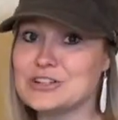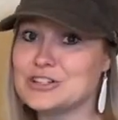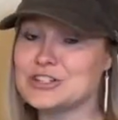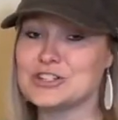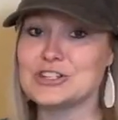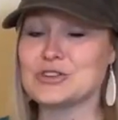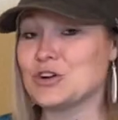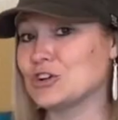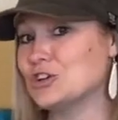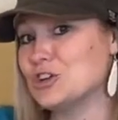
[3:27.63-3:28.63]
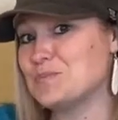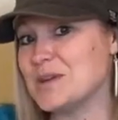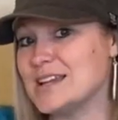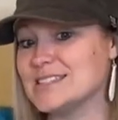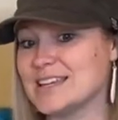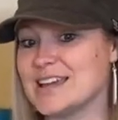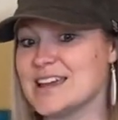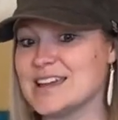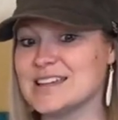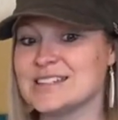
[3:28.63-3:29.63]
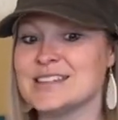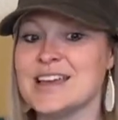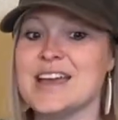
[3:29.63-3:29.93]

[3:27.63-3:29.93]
delicious or good pizza is.